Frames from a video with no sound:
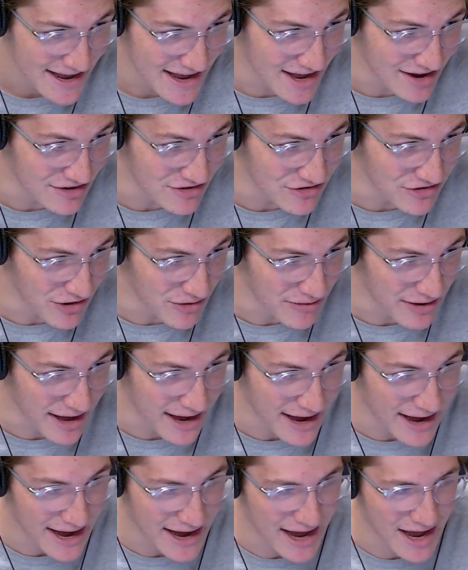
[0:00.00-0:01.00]
and
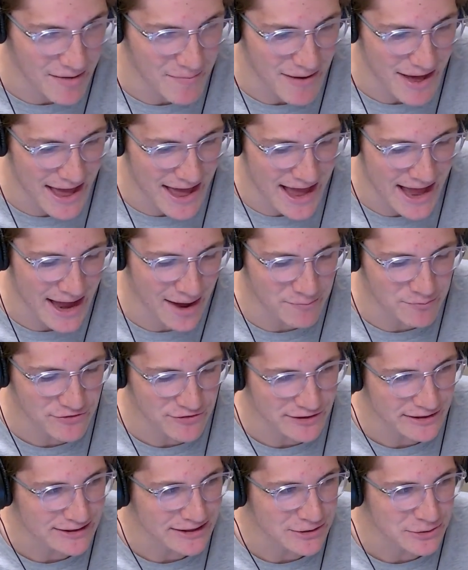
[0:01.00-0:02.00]
Jonah Heim
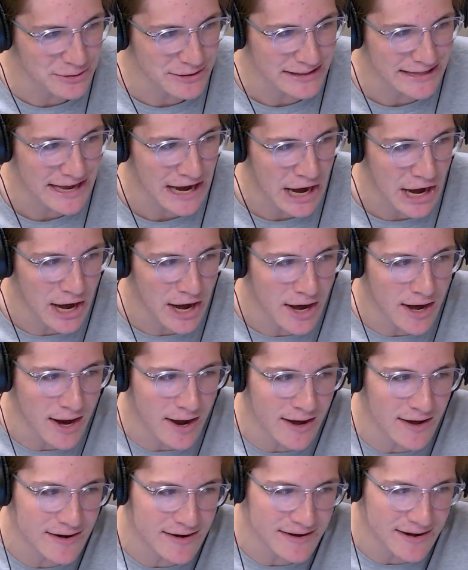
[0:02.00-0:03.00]
absolutely
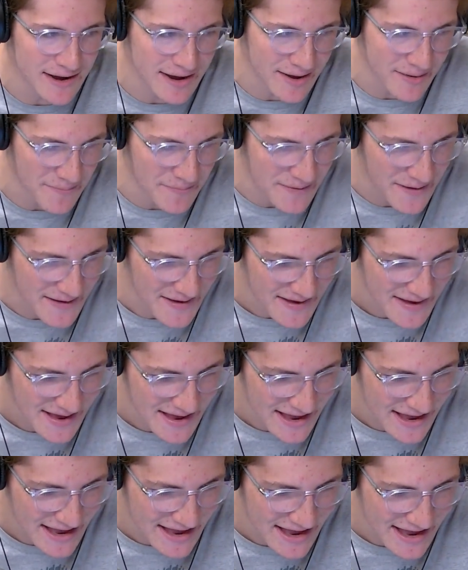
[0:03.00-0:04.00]
gunned him
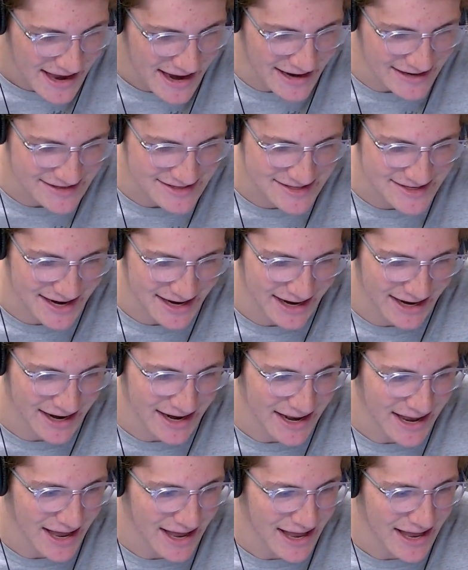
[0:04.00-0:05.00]
at
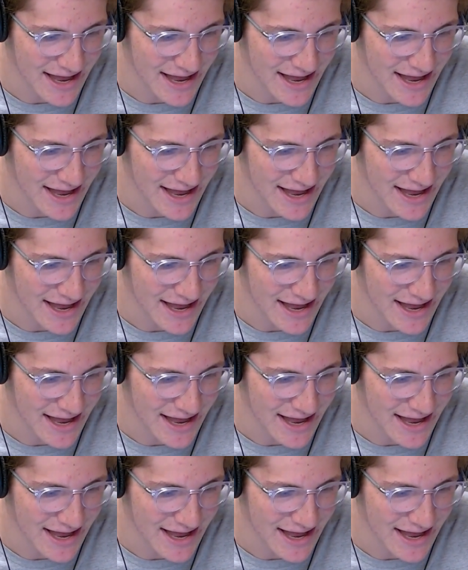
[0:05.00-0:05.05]
second,